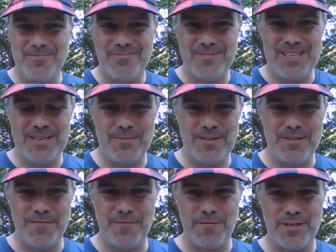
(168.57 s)
keep it in
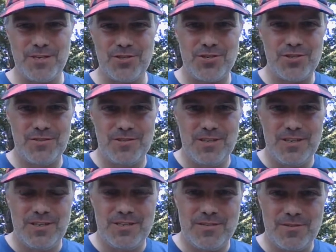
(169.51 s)
the fridge.
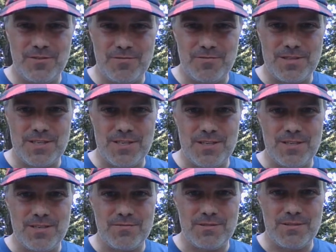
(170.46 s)
Don't
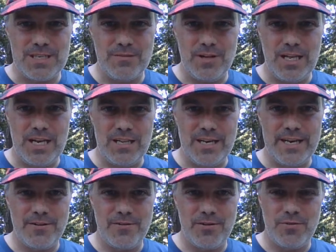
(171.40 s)
give it a lot of
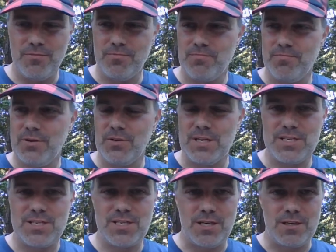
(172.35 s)
light, or it'll get
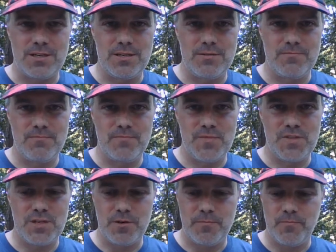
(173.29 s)
skunked.
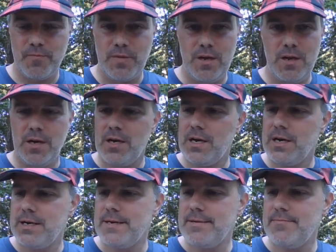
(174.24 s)
So
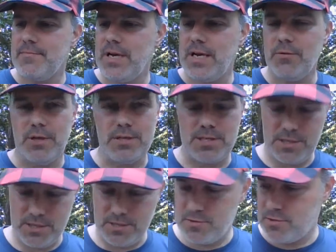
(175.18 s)
anyway, let's